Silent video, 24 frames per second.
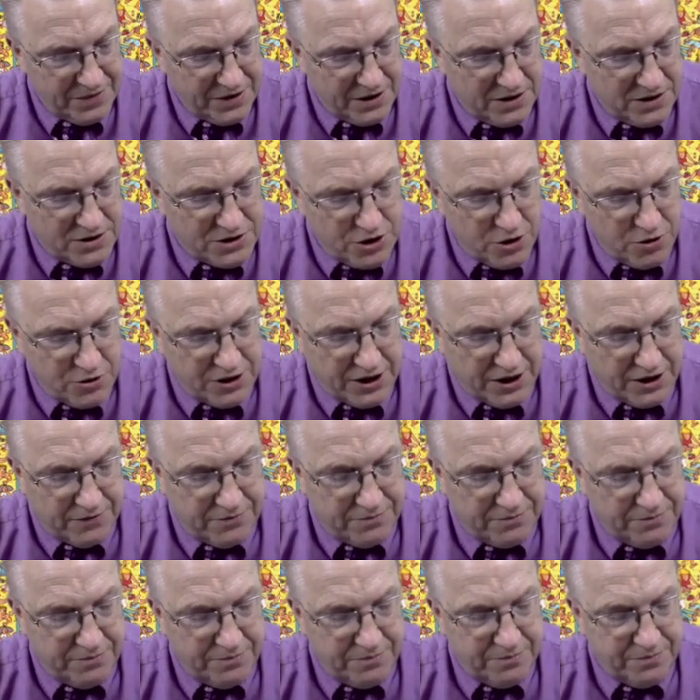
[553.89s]
So then,
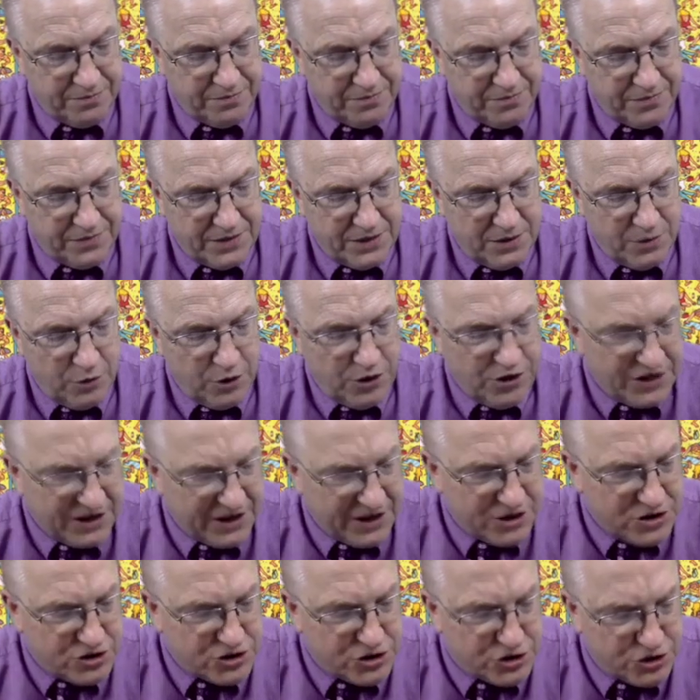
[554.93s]
with
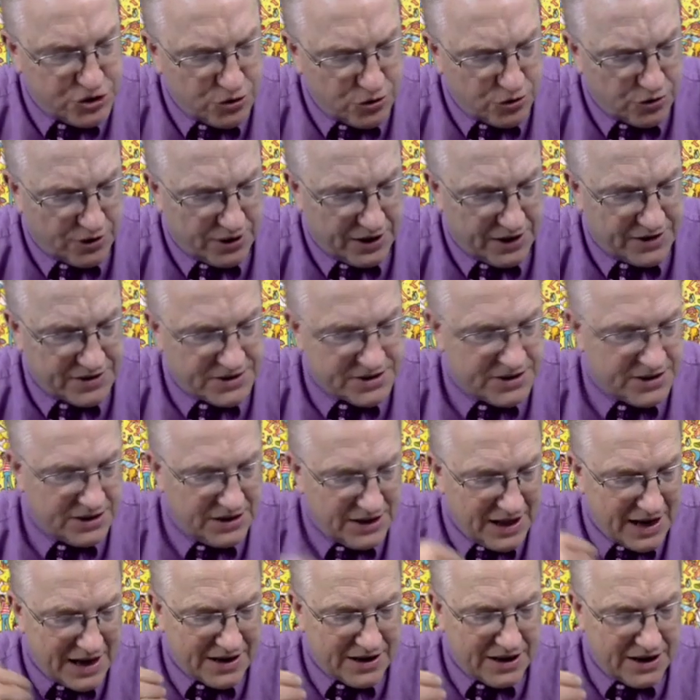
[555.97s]
endurance,
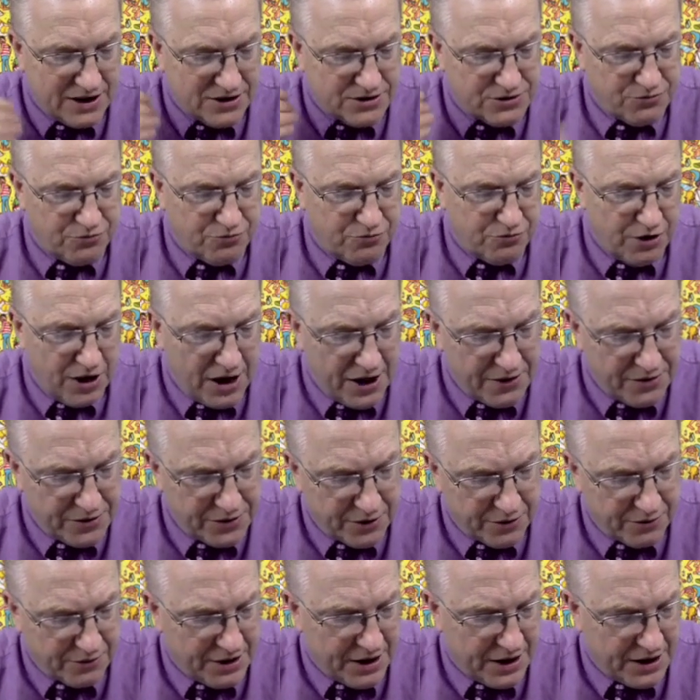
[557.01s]
let us run the
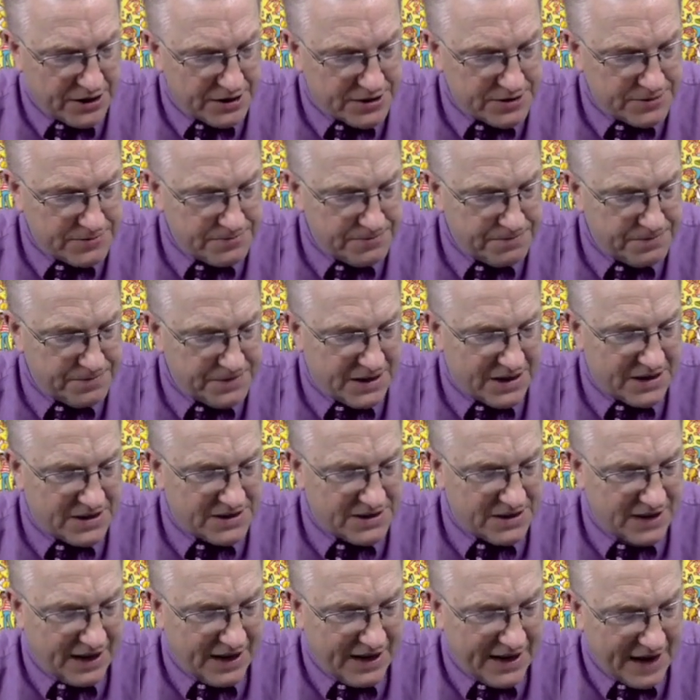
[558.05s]
race that is
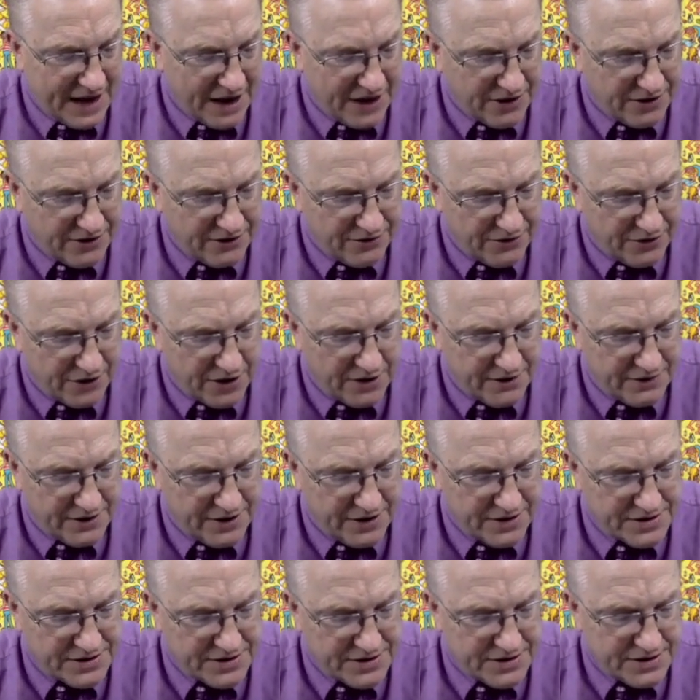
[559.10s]
laid out in front of
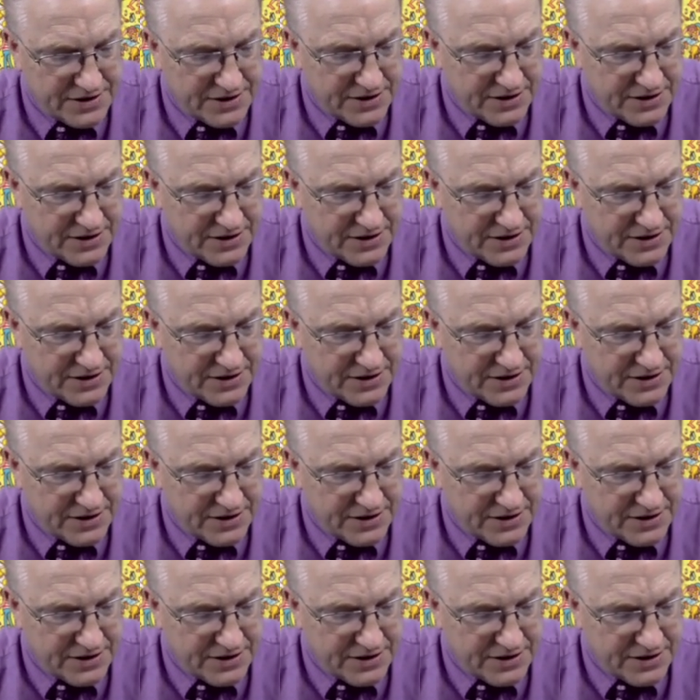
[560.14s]
us.